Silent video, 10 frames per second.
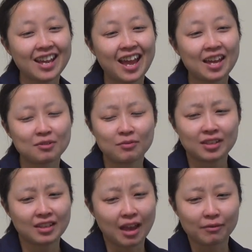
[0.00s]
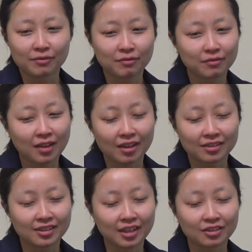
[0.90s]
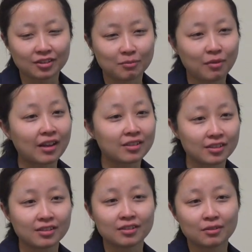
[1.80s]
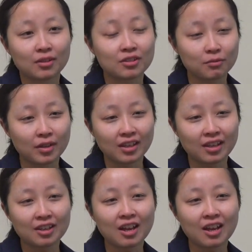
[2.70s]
and we have session practices once a week.